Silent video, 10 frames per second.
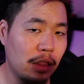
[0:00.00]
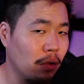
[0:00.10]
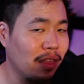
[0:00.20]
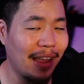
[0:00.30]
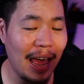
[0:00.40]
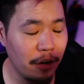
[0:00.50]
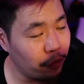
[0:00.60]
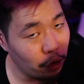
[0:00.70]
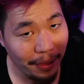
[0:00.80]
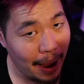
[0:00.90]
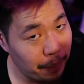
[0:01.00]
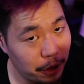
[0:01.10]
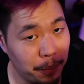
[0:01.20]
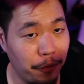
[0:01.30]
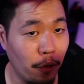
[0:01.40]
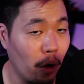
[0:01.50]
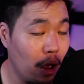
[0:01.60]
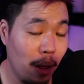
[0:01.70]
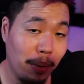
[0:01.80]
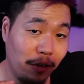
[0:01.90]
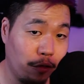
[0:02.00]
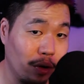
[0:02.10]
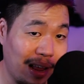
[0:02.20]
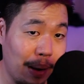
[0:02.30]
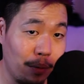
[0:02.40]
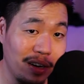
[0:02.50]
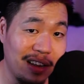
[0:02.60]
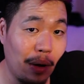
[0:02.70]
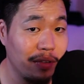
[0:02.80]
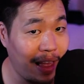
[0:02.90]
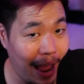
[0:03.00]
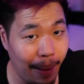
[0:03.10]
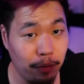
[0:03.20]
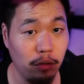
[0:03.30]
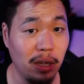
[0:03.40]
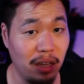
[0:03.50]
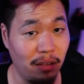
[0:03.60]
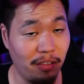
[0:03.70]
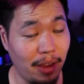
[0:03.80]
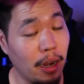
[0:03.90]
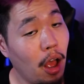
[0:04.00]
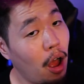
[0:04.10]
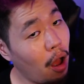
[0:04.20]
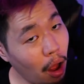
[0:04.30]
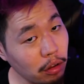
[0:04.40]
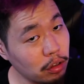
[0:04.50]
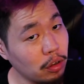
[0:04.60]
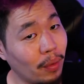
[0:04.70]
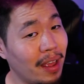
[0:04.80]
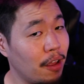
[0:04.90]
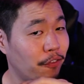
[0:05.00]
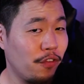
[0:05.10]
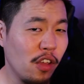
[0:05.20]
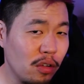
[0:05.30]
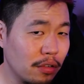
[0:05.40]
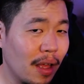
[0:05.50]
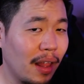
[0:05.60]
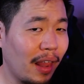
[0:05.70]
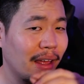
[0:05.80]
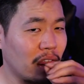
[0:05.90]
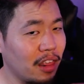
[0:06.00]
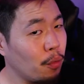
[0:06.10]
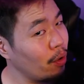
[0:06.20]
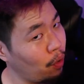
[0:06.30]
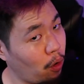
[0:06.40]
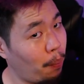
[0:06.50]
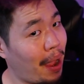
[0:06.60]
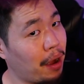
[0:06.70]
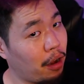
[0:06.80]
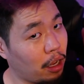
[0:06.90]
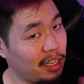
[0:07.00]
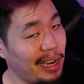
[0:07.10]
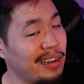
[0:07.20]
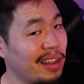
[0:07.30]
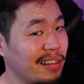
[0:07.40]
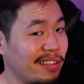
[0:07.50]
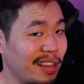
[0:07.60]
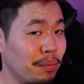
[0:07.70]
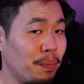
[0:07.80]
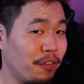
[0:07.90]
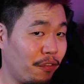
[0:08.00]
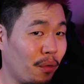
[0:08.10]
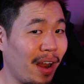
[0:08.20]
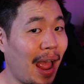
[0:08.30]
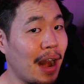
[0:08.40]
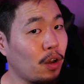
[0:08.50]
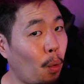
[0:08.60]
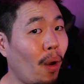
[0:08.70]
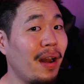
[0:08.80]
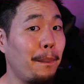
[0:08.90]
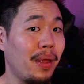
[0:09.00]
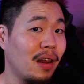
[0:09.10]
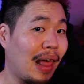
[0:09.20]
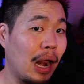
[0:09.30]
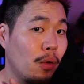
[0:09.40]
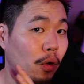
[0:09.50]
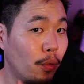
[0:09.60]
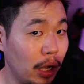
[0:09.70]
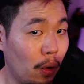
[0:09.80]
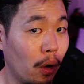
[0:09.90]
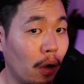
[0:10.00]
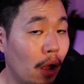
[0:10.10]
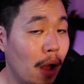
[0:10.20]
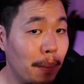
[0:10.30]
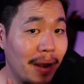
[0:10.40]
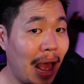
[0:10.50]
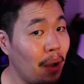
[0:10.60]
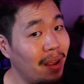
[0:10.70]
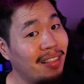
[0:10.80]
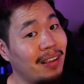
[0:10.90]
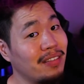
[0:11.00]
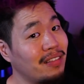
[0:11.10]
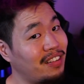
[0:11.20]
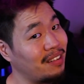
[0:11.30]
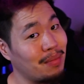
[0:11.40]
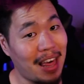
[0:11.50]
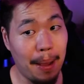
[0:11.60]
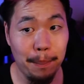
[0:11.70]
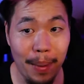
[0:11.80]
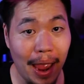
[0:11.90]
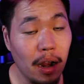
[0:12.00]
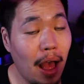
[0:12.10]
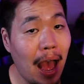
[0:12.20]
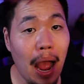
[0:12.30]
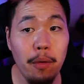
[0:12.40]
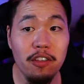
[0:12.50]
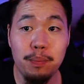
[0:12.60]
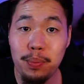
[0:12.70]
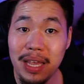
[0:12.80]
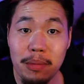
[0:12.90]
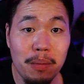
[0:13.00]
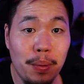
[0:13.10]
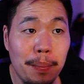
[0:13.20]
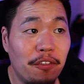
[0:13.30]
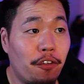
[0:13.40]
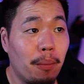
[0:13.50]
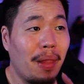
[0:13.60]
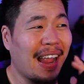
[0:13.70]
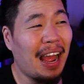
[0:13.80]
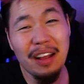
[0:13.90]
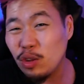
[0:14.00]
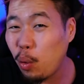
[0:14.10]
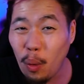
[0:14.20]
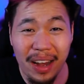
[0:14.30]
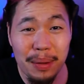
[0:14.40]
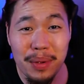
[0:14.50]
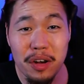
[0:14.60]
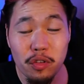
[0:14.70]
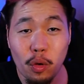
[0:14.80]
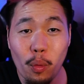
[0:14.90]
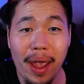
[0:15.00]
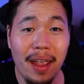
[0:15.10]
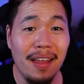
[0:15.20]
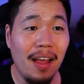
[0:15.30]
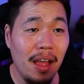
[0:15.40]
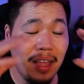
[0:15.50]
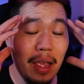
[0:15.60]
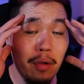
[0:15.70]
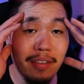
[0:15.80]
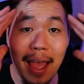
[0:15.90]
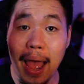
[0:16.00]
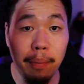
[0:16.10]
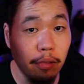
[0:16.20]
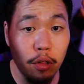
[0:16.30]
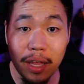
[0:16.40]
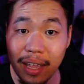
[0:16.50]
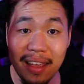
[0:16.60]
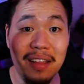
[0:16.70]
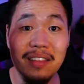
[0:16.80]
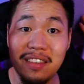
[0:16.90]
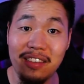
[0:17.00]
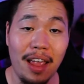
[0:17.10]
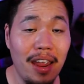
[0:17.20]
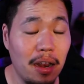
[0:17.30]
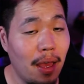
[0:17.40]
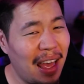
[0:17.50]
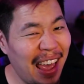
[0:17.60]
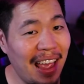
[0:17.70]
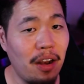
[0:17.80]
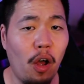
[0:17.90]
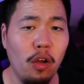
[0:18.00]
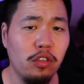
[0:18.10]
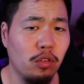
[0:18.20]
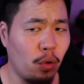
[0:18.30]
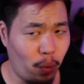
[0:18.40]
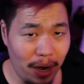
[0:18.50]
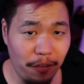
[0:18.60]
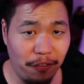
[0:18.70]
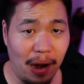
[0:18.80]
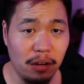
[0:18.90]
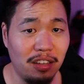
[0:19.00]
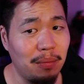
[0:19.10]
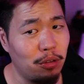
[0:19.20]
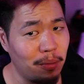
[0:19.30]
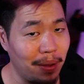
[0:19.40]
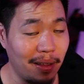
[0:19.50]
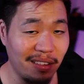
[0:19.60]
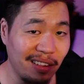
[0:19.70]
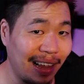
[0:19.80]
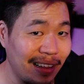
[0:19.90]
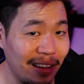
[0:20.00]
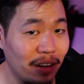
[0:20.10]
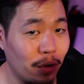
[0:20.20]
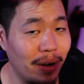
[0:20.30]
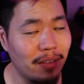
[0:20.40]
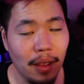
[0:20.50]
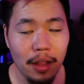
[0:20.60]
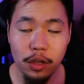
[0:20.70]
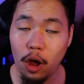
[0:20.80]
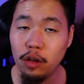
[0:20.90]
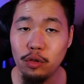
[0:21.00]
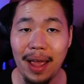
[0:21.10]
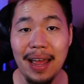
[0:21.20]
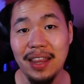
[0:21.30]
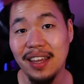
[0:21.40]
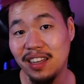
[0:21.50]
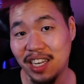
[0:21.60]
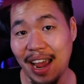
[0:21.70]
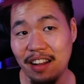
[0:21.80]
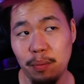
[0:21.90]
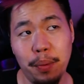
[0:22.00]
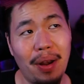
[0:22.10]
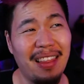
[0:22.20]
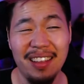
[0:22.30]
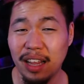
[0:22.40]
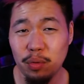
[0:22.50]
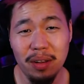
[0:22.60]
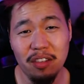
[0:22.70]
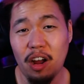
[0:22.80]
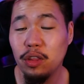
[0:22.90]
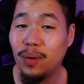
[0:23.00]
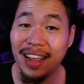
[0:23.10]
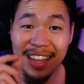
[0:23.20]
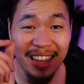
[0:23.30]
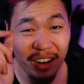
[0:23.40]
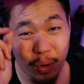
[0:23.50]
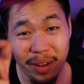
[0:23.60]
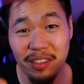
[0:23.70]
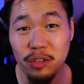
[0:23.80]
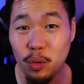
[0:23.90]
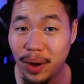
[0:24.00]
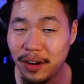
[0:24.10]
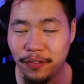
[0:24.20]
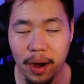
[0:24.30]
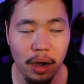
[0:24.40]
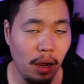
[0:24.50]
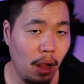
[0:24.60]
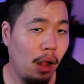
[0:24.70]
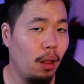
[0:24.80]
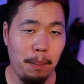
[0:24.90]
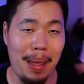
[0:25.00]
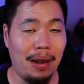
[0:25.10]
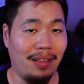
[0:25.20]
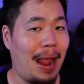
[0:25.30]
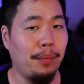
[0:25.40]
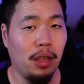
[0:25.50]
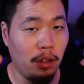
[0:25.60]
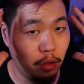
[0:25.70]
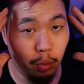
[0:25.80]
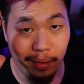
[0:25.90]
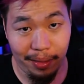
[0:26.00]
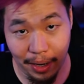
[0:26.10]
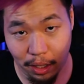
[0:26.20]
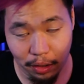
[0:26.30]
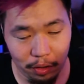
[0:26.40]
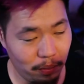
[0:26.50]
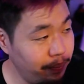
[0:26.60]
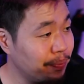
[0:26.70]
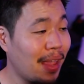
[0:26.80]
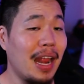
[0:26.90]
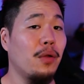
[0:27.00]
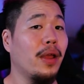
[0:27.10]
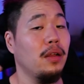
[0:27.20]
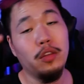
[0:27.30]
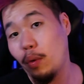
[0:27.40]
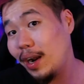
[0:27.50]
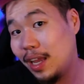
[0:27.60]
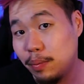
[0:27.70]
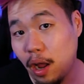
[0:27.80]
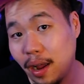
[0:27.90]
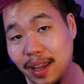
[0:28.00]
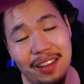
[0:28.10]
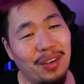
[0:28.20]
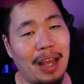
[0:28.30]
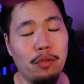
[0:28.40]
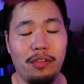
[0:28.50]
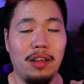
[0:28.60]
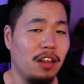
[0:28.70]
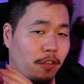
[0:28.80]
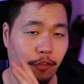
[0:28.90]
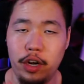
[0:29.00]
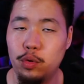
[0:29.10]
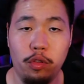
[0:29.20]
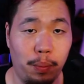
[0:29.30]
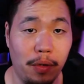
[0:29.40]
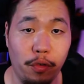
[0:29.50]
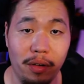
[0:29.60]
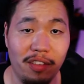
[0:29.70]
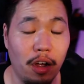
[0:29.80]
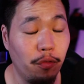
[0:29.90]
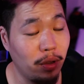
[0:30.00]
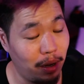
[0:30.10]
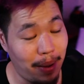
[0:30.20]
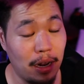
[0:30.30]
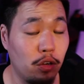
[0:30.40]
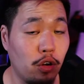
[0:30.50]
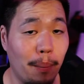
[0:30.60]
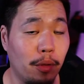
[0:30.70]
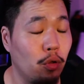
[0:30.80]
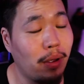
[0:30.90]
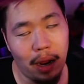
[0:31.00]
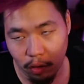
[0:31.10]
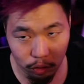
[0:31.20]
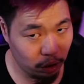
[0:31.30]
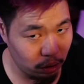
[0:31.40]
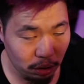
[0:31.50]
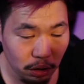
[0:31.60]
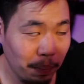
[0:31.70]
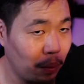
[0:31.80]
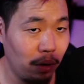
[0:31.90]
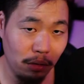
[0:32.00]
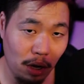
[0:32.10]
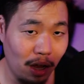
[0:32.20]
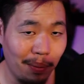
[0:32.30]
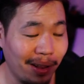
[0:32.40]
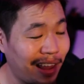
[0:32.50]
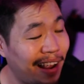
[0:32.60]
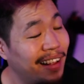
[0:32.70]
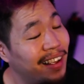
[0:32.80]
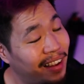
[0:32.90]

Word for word: I don't think it had a 4-tap range before, but the 4-tap range now is absolutely insane. Also, it feels like the recoil pattern got changed. It seemed before it had quite a bit of lateral recoil, but now it doesn't seem that bad. I was beaming people from like 20 meters away. It was absolutely insane. And also the rate of fire seems to be slightly increased. You also had the enchant bolt. I think that's what it's called, the one that increases your rate of fire. Man, the time to kill is ridiculous. Anyway, don't want to keep talking. You guys will see. The footage will speak for itself. We did manage to drop a nuke. I also choked a nuke, but we don't talk about that.